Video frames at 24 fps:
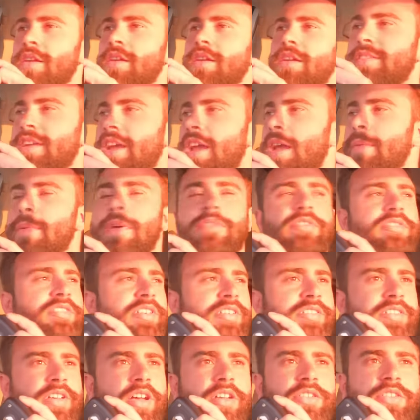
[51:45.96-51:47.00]
Sam, ever
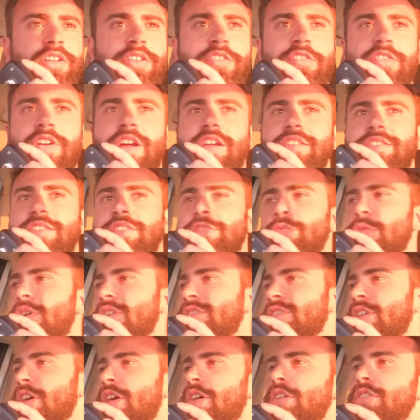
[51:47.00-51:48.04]
since I was on Fraser's
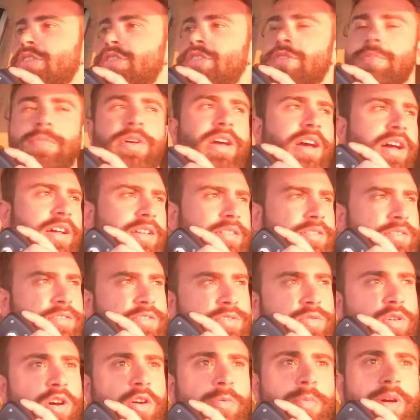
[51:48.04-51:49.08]
West Coast about
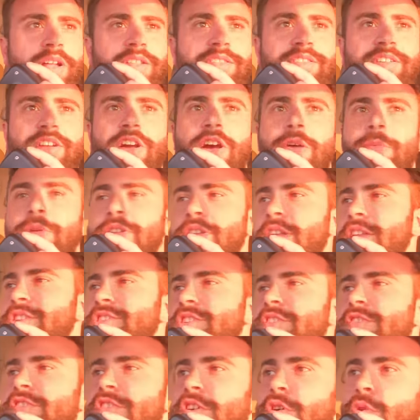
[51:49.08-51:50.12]
12 months ago, I've been
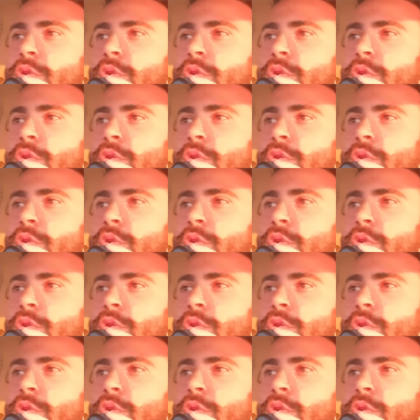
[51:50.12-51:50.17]
itching for